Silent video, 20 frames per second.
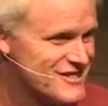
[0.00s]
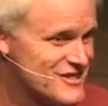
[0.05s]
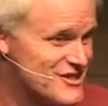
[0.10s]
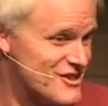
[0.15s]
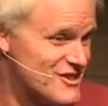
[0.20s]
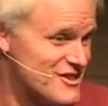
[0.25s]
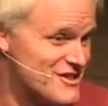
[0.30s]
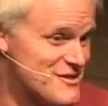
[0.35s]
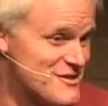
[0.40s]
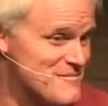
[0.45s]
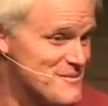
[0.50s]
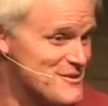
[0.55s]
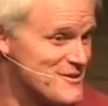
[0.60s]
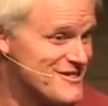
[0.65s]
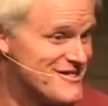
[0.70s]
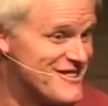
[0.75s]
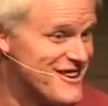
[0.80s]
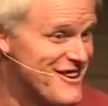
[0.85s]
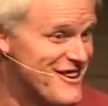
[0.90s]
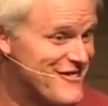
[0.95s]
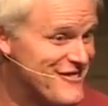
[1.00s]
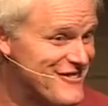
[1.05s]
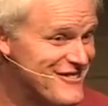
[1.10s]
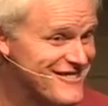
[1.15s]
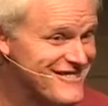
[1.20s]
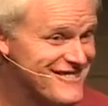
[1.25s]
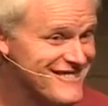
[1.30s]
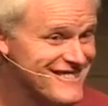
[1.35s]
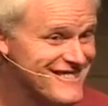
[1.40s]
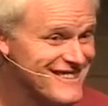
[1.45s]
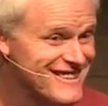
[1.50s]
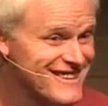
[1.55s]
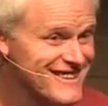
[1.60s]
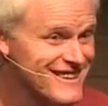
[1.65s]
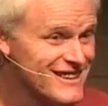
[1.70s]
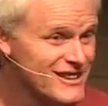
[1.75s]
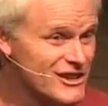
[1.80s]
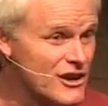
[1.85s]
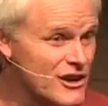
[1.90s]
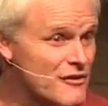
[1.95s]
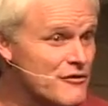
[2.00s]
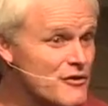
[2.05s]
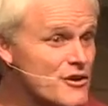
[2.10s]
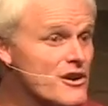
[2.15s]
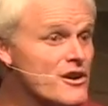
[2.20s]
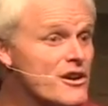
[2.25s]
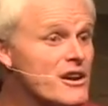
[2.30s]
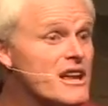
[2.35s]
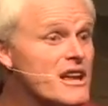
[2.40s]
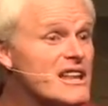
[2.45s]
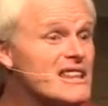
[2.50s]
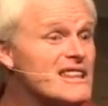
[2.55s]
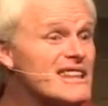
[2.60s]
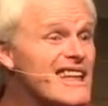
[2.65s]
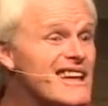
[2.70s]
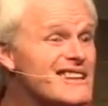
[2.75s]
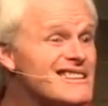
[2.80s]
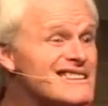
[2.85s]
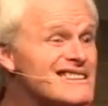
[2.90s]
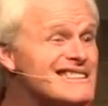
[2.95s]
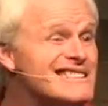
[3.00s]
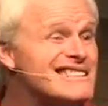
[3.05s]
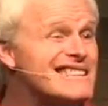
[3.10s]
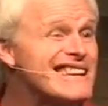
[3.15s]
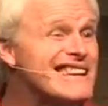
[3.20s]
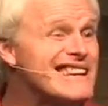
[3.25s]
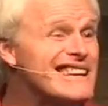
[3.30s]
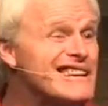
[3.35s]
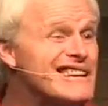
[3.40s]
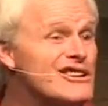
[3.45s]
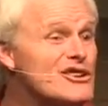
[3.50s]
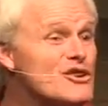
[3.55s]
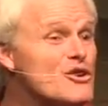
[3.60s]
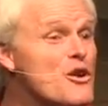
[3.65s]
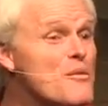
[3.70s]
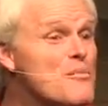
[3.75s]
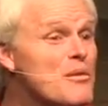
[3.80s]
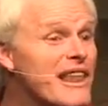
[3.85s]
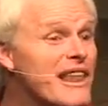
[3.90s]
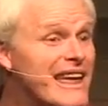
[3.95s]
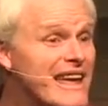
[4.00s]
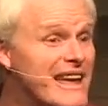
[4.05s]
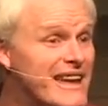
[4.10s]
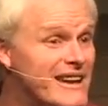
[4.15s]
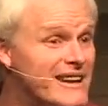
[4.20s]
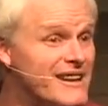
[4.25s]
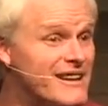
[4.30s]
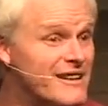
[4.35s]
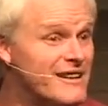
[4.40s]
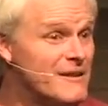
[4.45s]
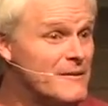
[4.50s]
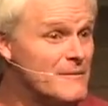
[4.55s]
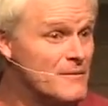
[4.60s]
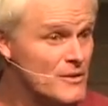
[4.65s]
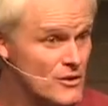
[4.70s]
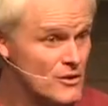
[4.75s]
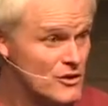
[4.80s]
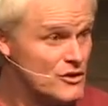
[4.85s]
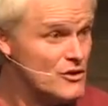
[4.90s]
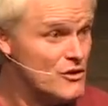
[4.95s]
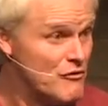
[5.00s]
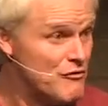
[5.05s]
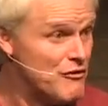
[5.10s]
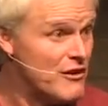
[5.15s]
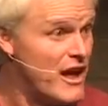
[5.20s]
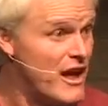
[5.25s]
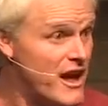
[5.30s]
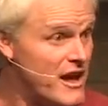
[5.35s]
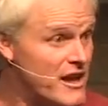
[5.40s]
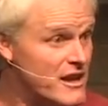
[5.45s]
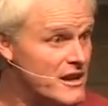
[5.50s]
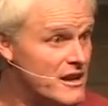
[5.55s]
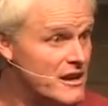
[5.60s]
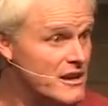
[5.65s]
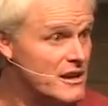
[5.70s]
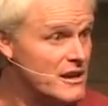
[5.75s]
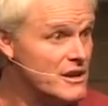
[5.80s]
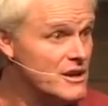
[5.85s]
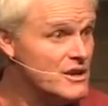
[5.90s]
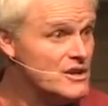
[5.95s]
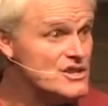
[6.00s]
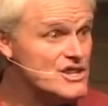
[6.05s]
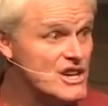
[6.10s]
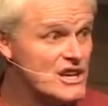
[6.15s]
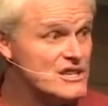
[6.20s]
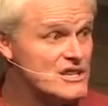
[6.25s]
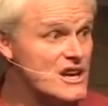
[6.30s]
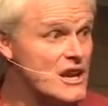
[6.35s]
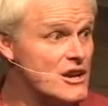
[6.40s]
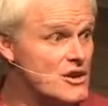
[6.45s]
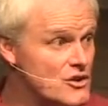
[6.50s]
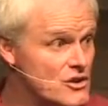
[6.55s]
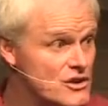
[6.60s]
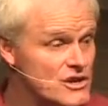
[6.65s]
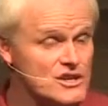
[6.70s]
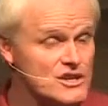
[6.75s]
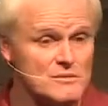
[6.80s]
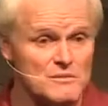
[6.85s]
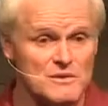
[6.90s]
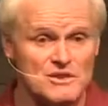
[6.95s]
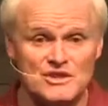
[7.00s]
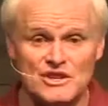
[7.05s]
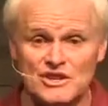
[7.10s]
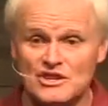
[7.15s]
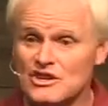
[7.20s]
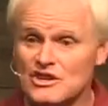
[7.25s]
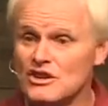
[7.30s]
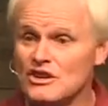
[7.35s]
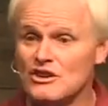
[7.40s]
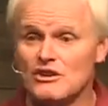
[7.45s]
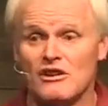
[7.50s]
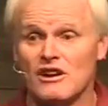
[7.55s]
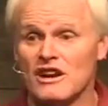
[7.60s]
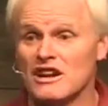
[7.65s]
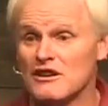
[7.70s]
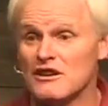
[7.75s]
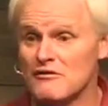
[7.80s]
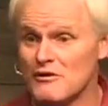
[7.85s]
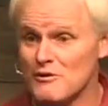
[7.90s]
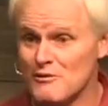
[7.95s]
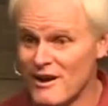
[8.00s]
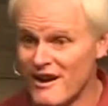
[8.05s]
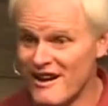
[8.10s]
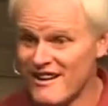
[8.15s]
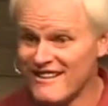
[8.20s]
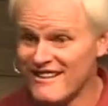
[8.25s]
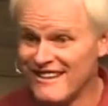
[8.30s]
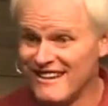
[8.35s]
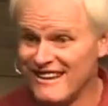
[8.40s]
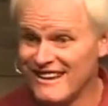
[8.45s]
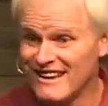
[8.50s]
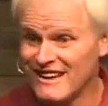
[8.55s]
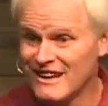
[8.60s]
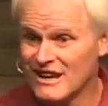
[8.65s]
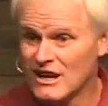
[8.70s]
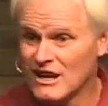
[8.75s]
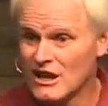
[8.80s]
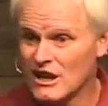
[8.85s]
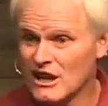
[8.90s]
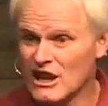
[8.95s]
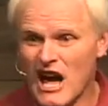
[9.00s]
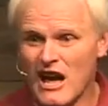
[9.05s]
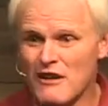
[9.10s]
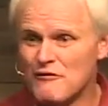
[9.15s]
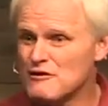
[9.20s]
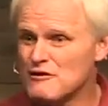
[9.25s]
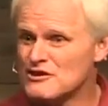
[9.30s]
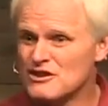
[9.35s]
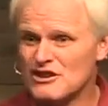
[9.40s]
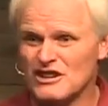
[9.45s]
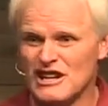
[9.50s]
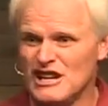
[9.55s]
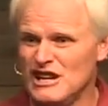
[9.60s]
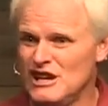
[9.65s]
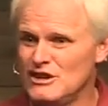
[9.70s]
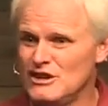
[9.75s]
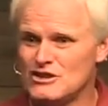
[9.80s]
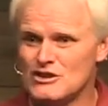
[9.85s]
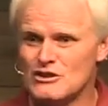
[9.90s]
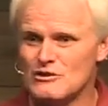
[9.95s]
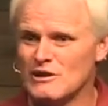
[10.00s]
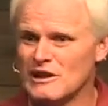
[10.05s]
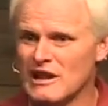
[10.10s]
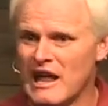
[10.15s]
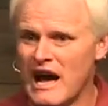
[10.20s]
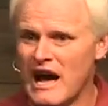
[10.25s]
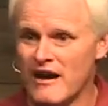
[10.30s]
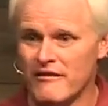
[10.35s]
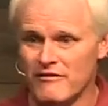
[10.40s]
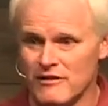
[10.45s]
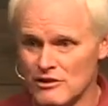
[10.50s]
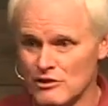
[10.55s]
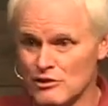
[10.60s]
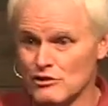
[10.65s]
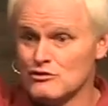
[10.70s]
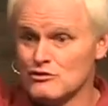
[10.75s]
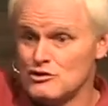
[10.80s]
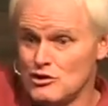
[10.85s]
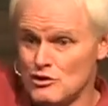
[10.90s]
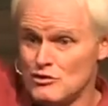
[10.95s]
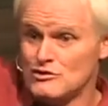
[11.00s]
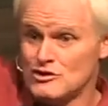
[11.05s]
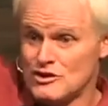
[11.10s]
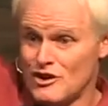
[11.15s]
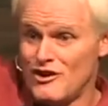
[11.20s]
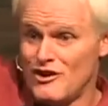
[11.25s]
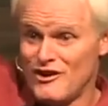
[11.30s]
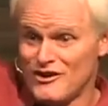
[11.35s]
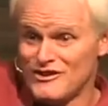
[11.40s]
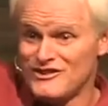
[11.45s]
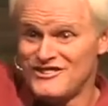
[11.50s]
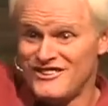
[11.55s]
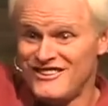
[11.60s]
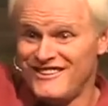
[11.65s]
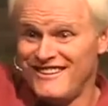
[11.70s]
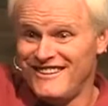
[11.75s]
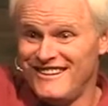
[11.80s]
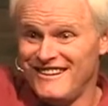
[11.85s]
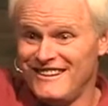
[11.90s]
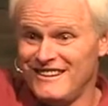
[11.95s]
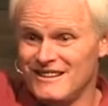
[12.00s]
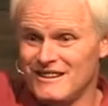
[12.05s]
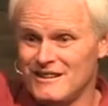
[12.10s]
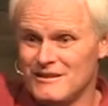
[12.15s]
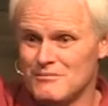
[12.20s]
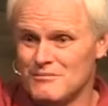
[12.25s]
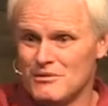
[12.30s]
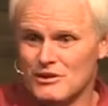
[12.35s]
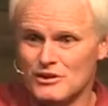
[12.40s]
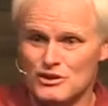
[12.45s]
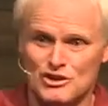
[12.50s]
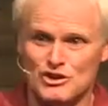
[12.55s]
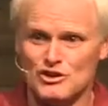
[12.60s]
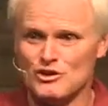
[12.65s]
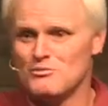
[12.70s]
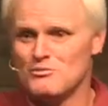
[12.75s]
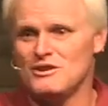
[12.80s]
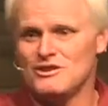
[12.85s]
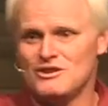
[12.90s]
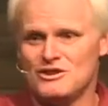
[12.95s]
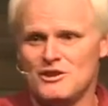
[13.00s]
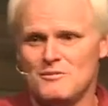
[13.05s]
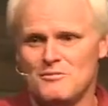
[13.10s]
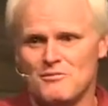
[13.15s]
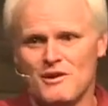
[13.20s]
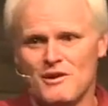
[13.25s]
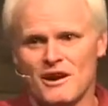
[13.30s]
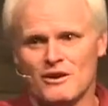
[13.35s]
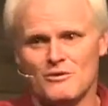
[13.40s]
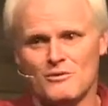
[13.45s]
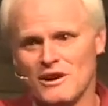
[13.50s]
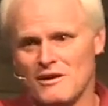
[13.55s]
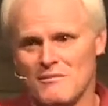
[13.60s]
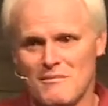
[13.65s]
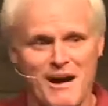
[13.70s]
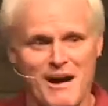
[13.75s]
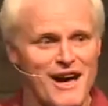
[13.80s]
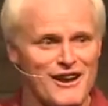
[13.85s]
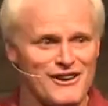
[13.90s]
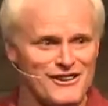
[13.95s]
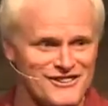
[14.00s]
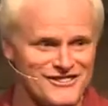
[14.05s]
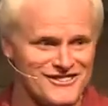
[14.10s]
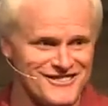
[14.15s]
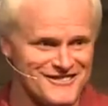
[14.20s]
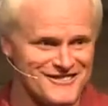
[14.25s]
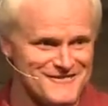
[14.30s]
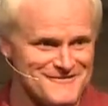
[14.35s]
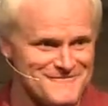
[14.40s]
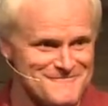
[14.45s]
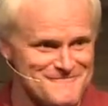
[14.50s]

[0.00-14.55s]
It's just simple stuff. Look, if you're going to get let the seat in your plane, on your flight, dictate your disposition, you're a giveaway. Life is going to eat you alive, and you'll do church, but you'll be shipwrecked when it matters.